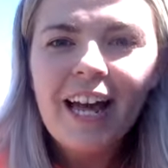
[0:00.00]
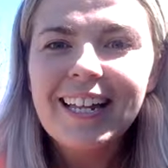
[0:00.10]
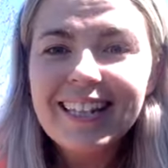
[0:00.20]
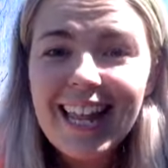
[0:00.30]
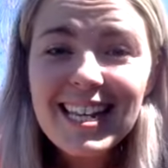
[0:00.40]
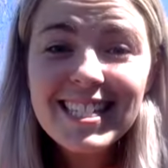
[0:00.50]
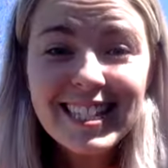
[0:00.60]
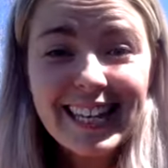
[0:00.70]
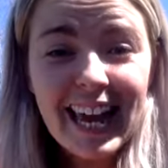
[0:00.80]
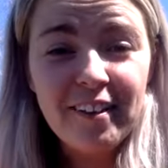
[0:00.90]

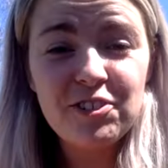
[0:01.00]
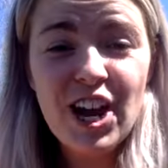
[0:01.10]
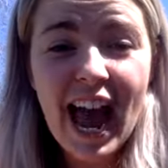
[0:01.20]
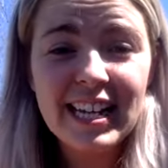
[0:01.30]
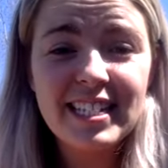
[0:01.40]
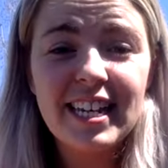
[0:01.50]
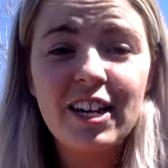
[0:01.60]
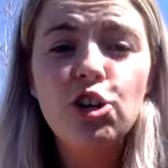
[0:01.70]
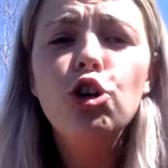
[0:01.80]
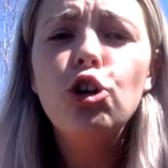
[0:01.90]
Leslie gave
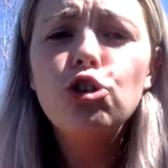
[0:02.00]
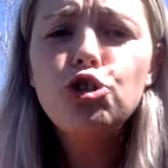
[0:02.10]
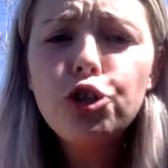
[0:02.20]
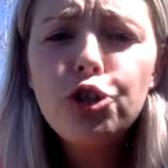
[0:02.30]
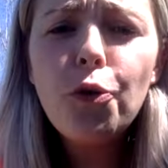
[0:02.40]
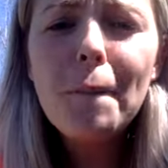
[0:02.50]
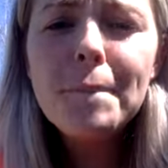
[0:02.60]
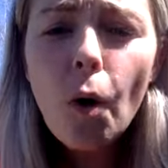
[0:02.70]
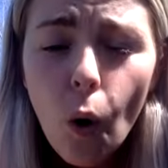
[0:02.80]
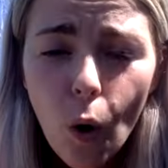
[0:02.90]
Jackson 2
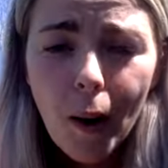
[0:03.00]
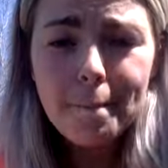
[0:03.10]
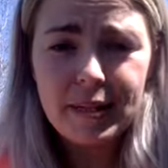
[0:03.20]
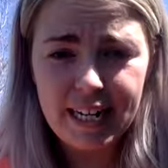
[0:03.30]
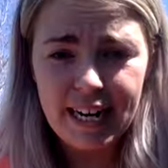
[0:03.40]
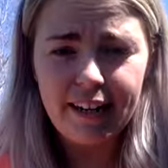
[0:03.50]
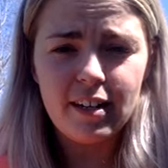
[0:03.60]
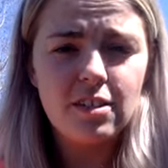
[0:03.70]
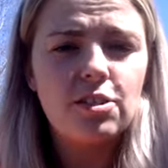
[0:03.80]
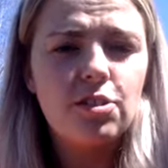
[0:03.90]
more
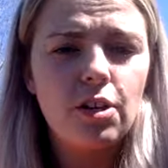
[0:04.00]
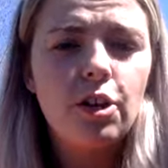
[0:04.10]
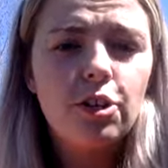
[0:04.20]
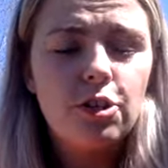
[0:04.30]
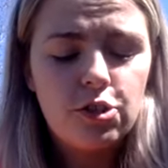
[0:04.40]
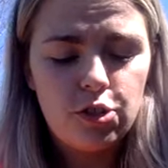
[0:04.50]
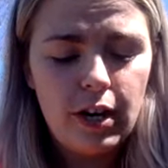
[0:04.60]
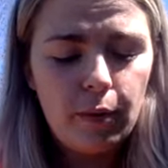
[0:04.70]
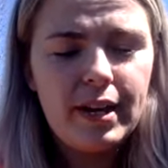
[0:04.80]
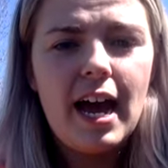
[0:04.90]
bananas. So
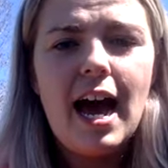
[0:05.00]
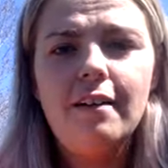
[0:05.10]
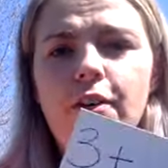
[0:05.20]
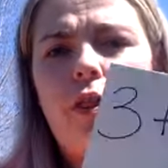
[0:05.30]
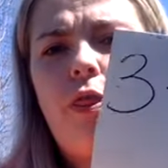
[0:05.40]
now we have